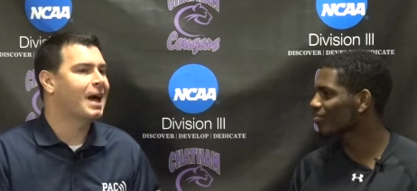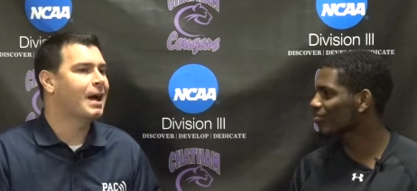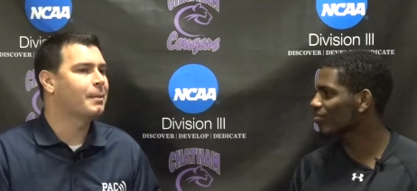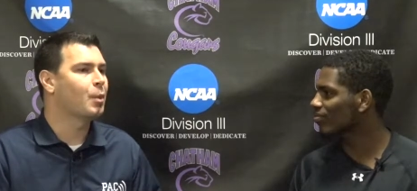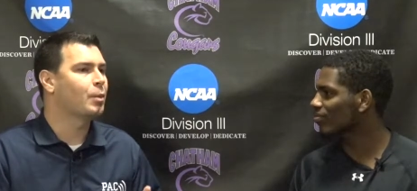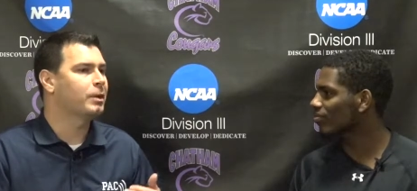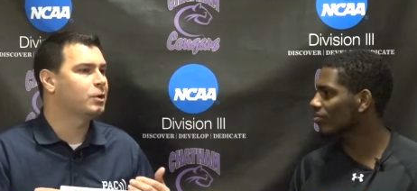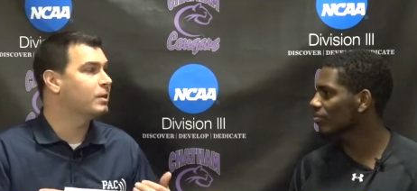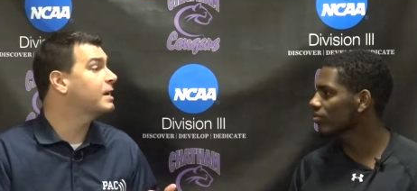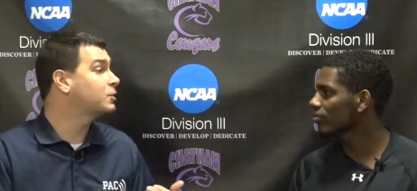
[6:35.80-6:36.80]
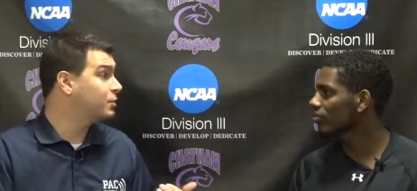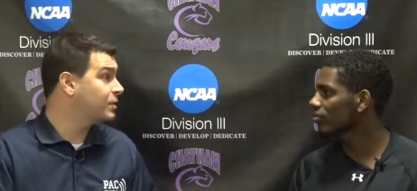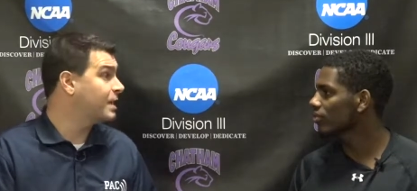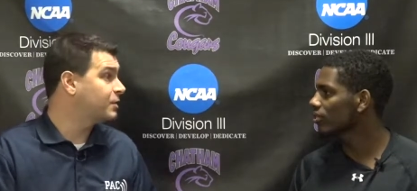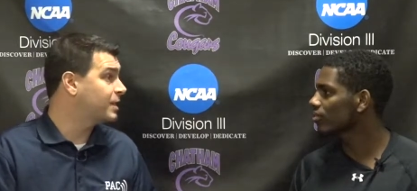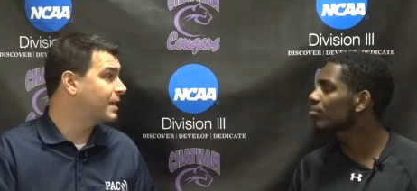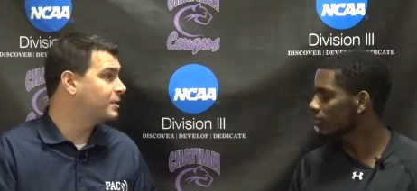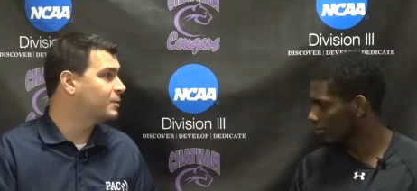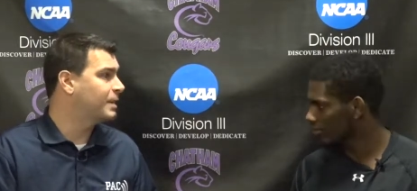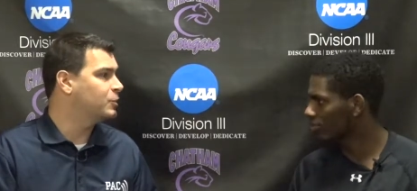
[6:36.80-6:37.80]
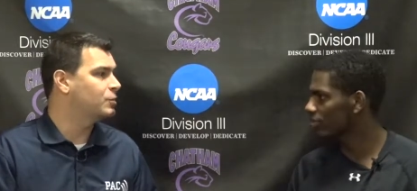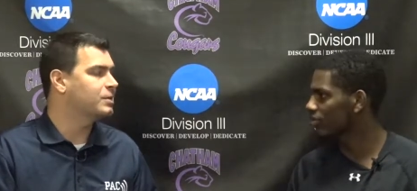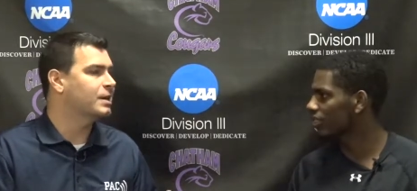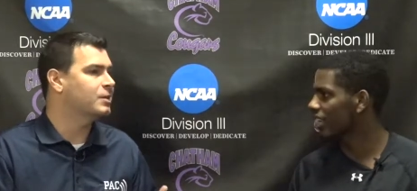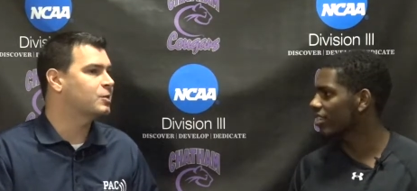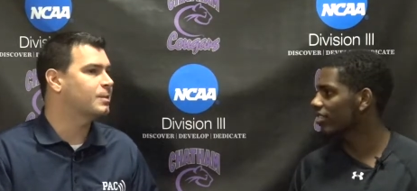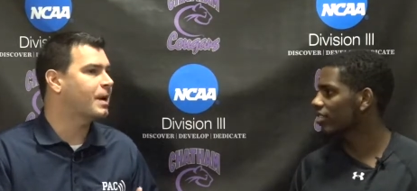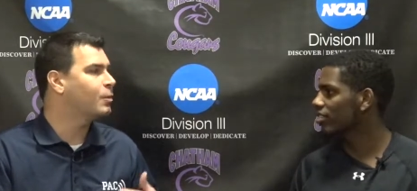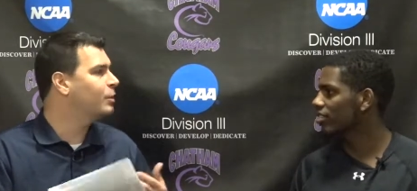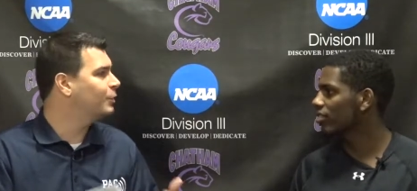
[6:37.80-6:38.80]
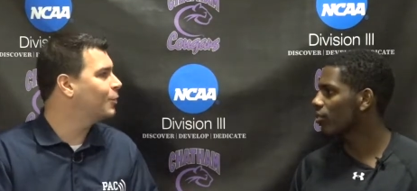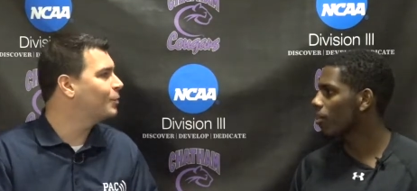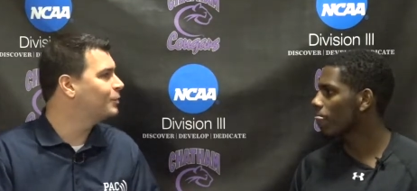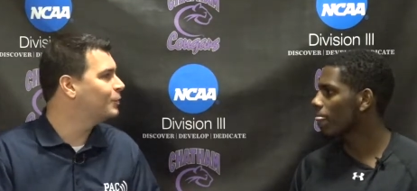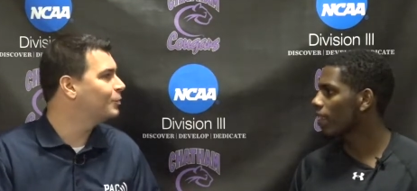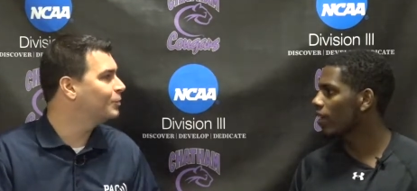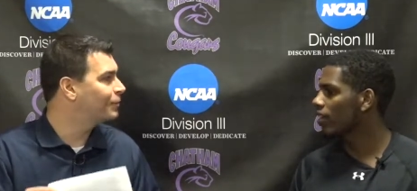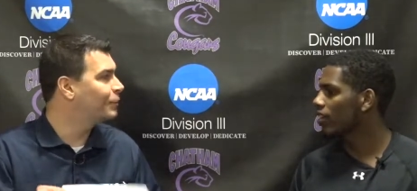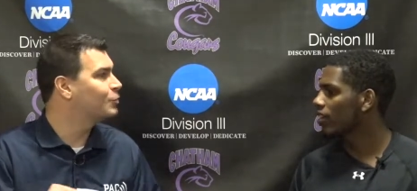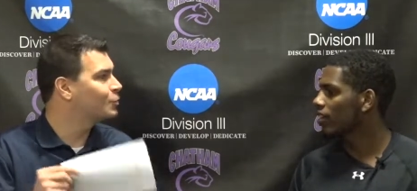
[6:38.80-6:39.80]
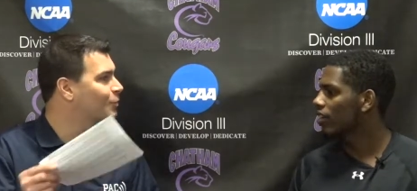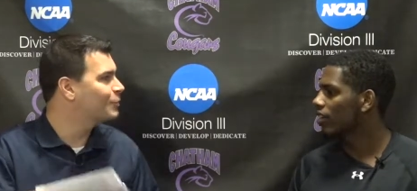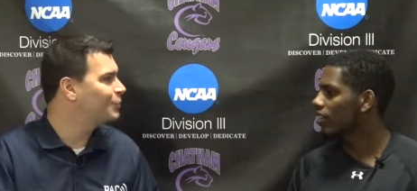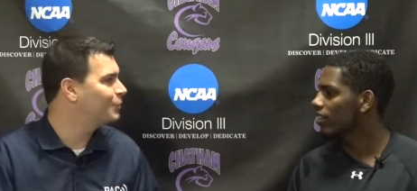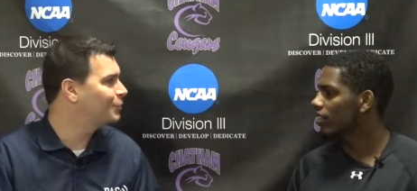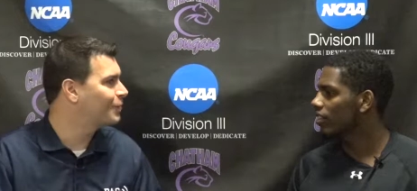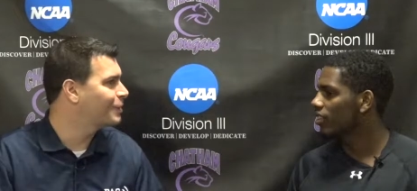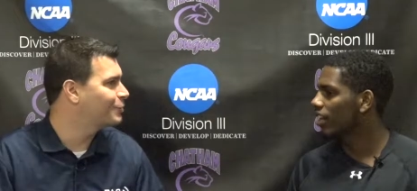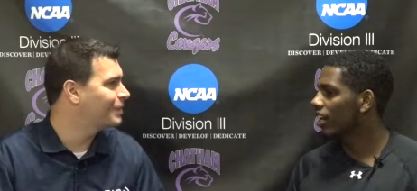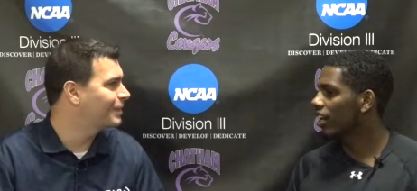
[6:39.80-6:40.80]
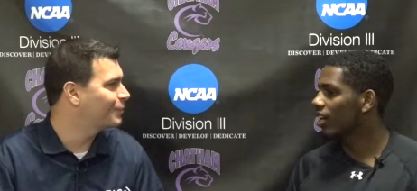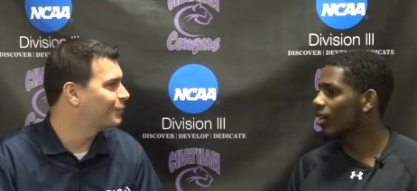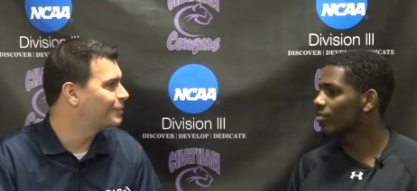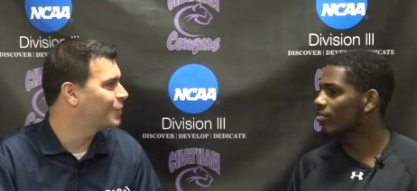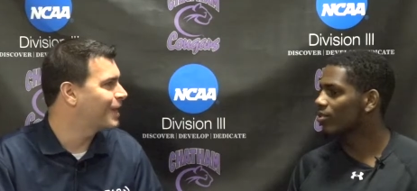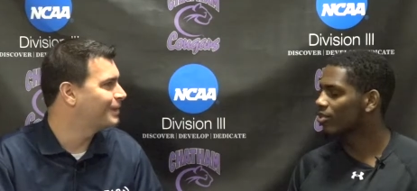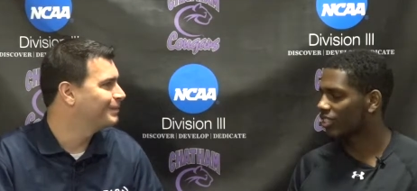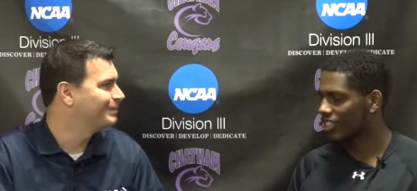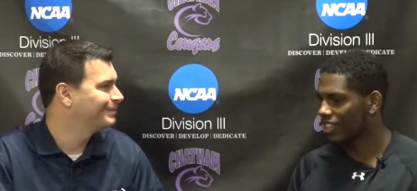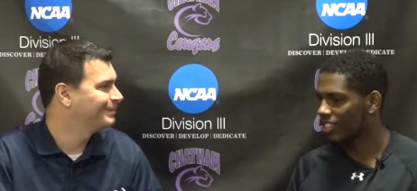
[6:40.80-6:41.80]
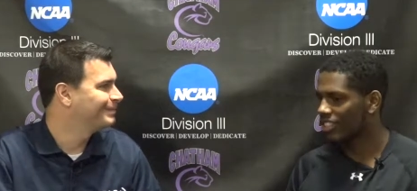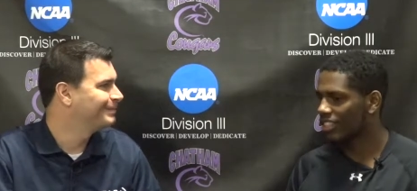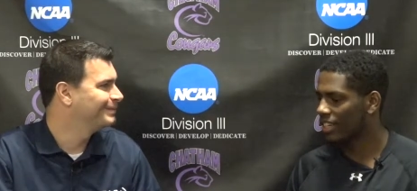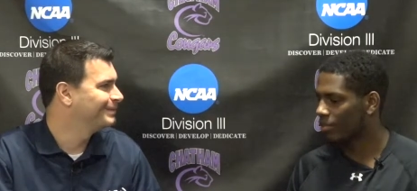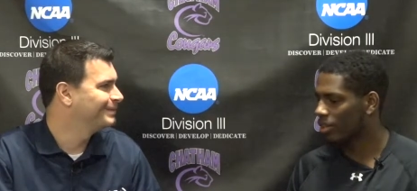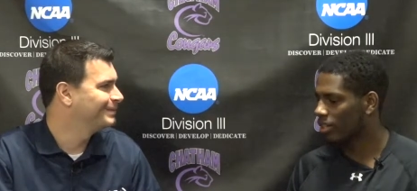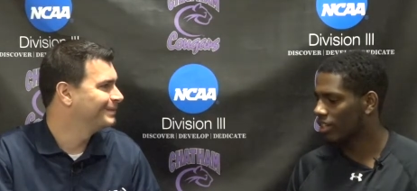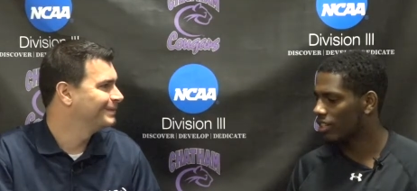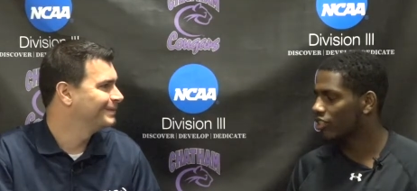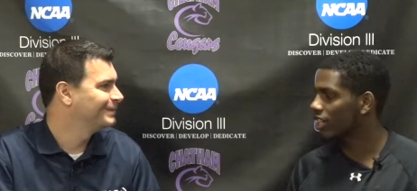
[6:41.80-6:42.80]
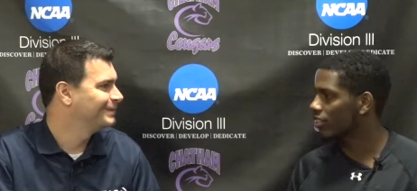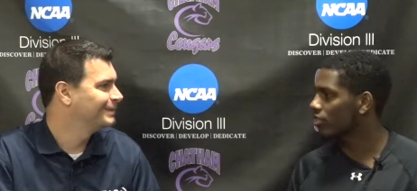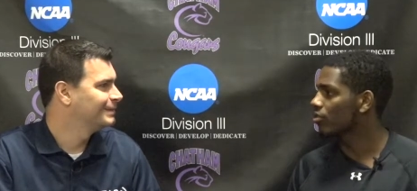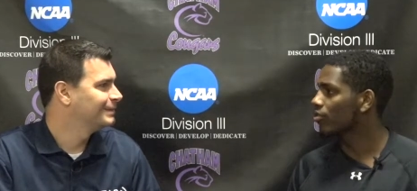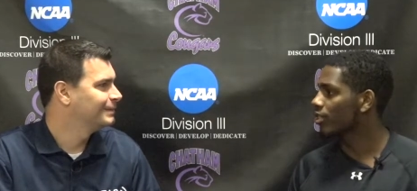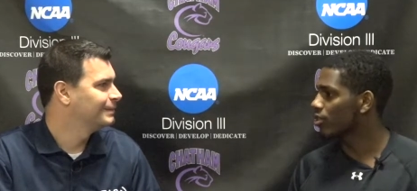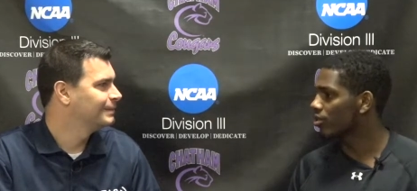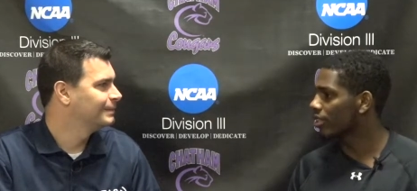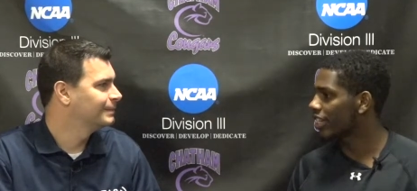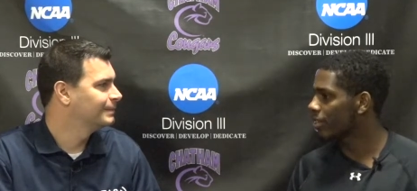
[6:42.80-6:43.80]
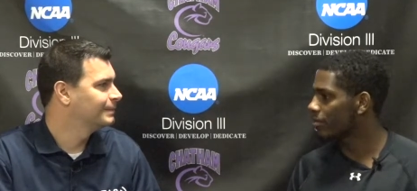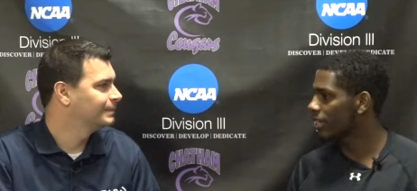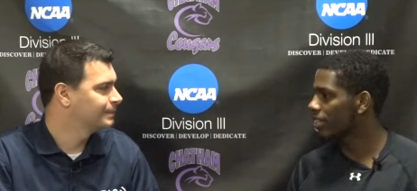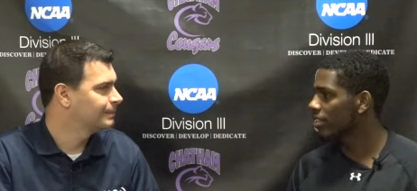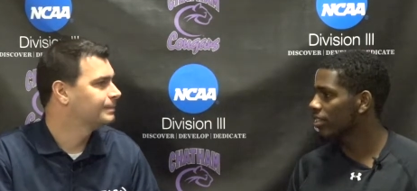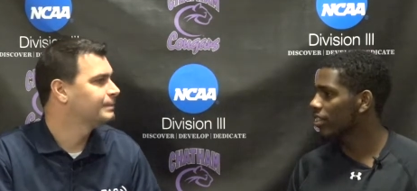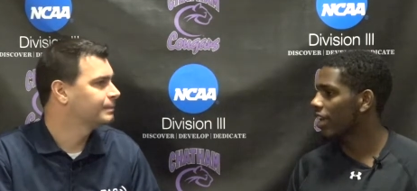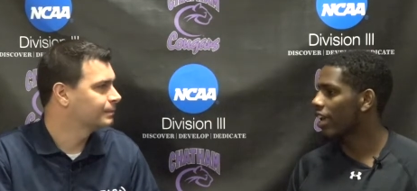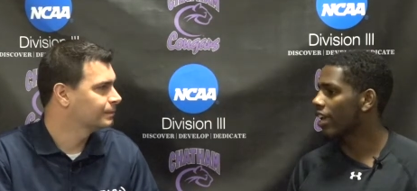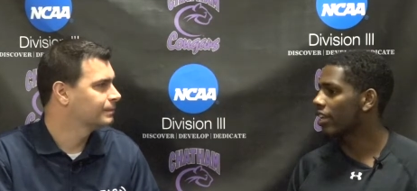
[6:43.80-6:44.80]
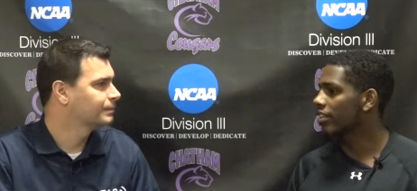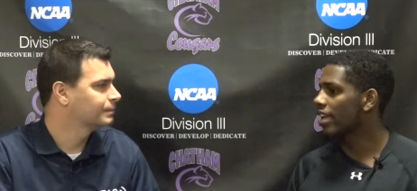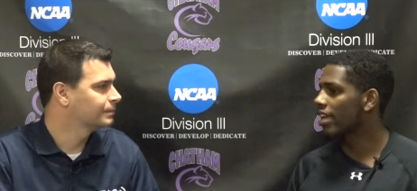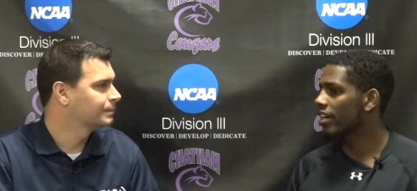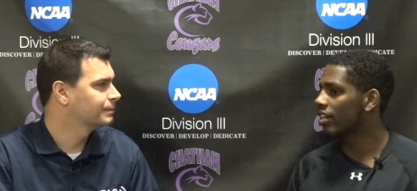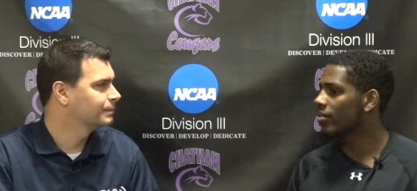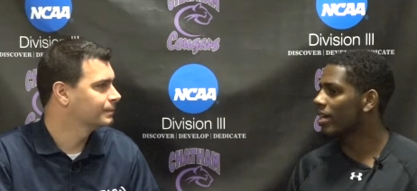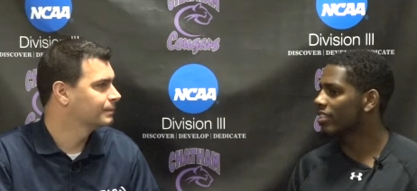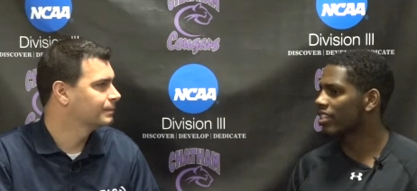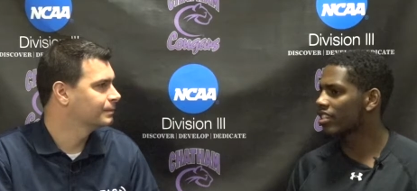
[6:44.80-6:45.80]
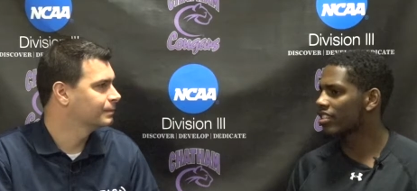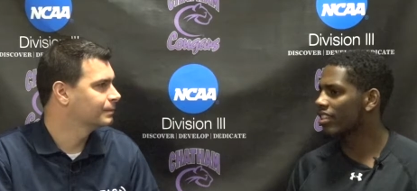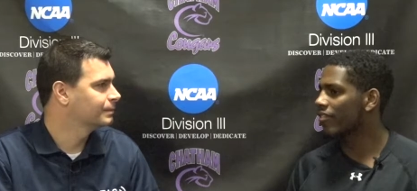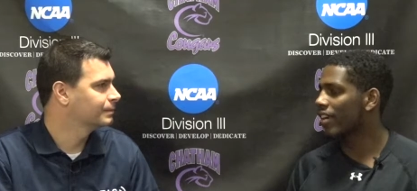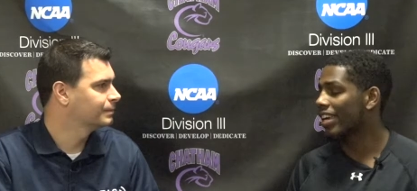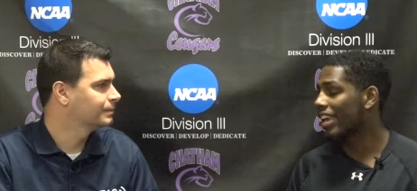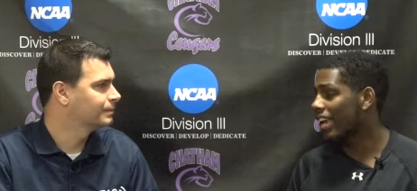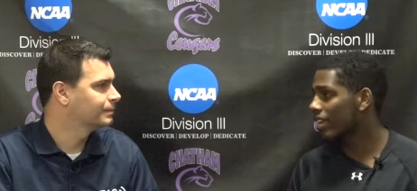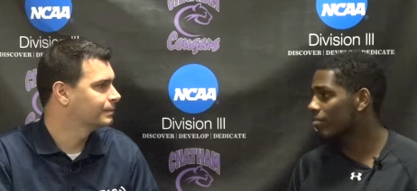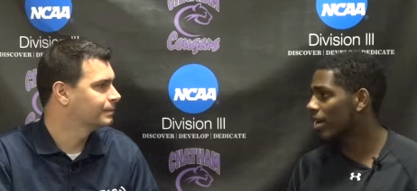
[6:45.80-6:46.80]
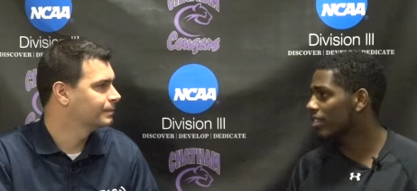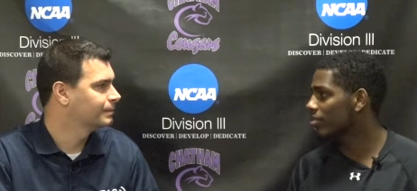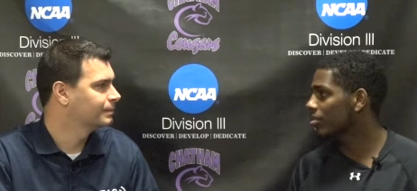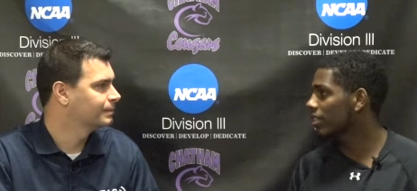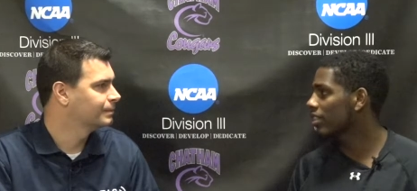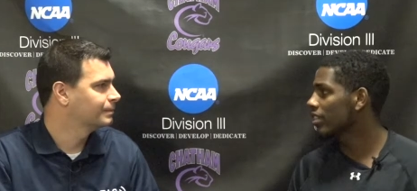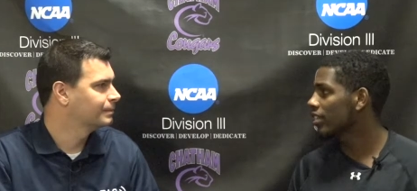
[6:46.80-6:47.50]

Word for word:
Speaker 1: um, you're an exercise science major. Tell yes. us about what you hope to do in the future once you do graduate here um, from Chatham.
Speaker 2: Currently, I'm on a track to do physical therapy and that um, I just, if I can, possibly,